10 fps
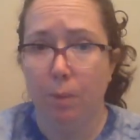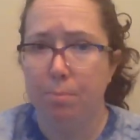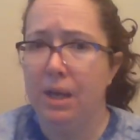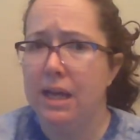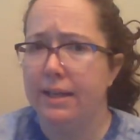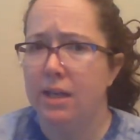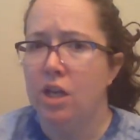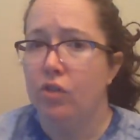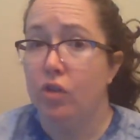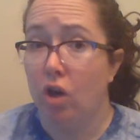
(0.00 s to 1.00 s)
But
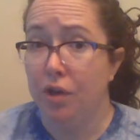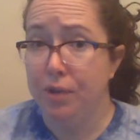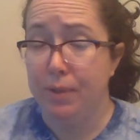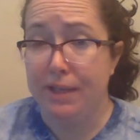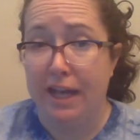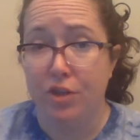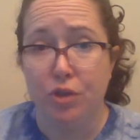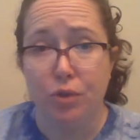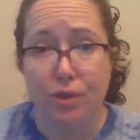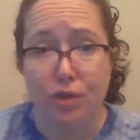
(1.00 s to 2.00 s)
they're also attached
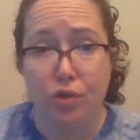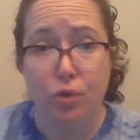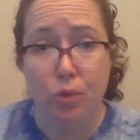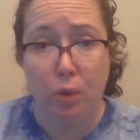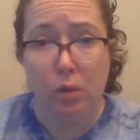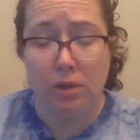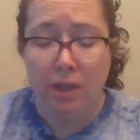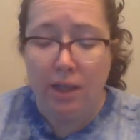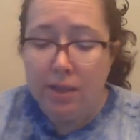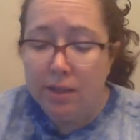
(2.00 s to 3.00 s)
to this school.
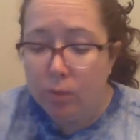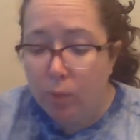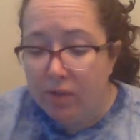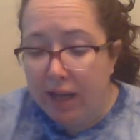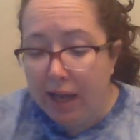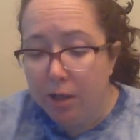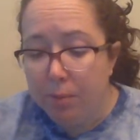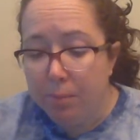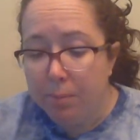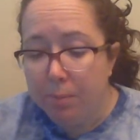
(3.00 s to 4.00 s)
We've got
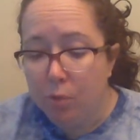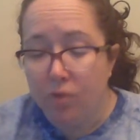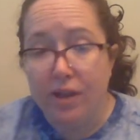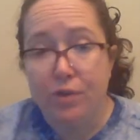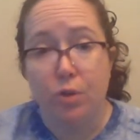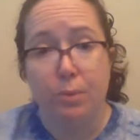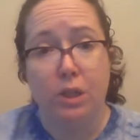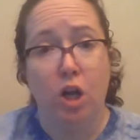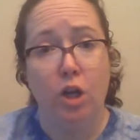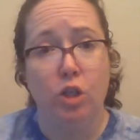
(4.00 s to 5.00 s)
Professor
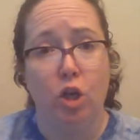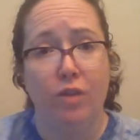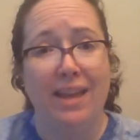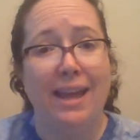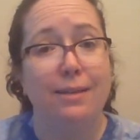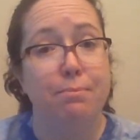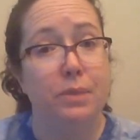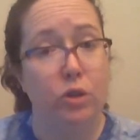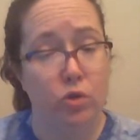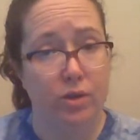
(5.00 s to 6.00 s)
McGonagall, the
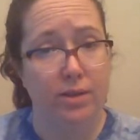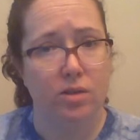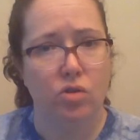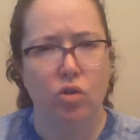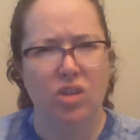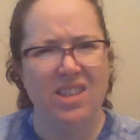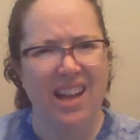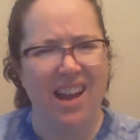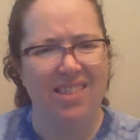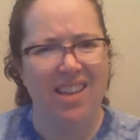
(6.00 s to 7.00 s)
headmistress. So she's
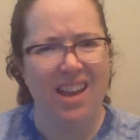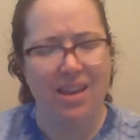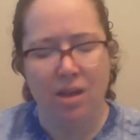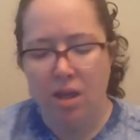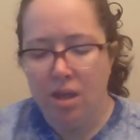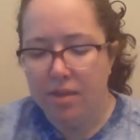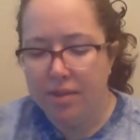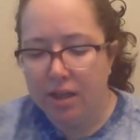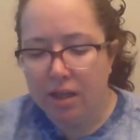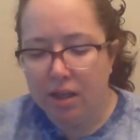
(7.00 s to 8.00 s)
kind of like
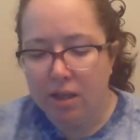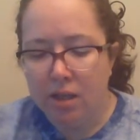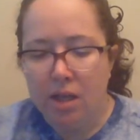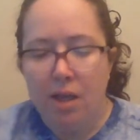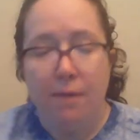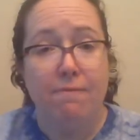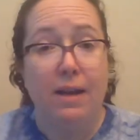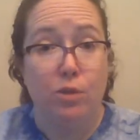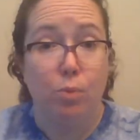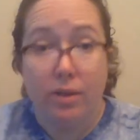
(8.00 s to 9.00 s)
the
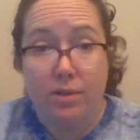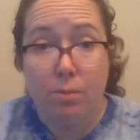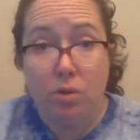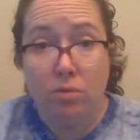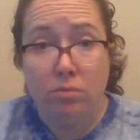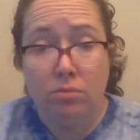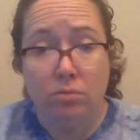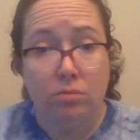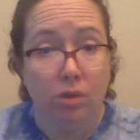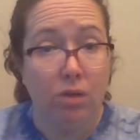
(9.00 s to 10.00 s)
vice principal,
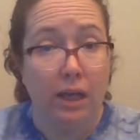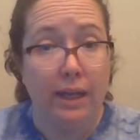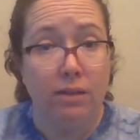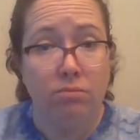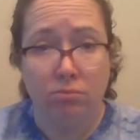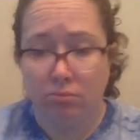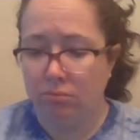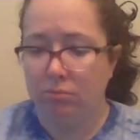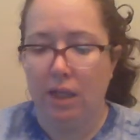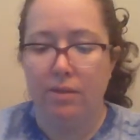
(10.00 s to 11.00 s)
okay?
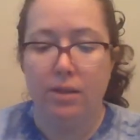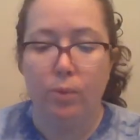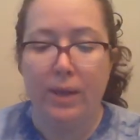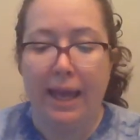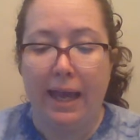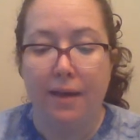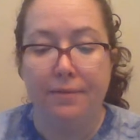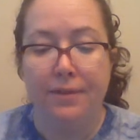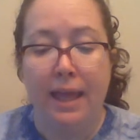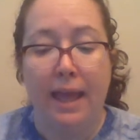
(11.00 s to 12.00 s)
And then we have
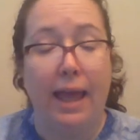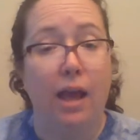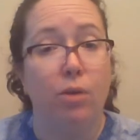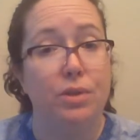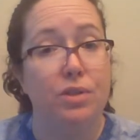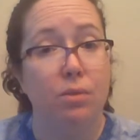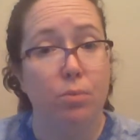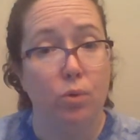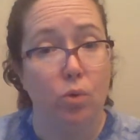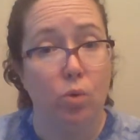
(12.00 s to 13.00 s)
Albus
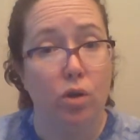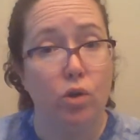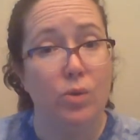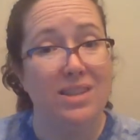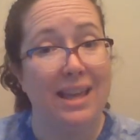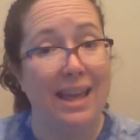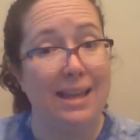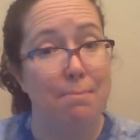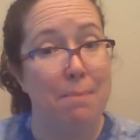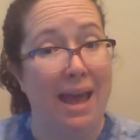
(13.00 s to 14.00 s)
Dumbledore, who is the
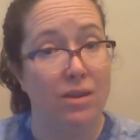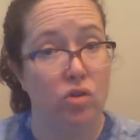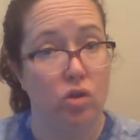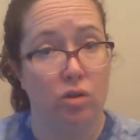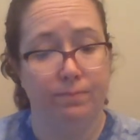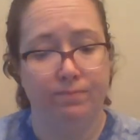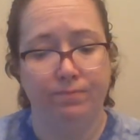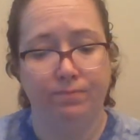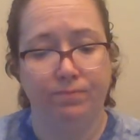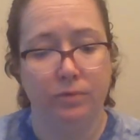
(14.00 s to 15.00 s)
headmaster.
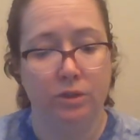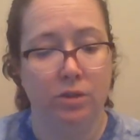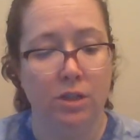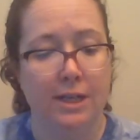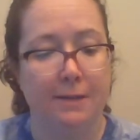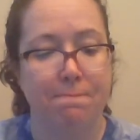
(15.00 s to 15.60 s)
All right.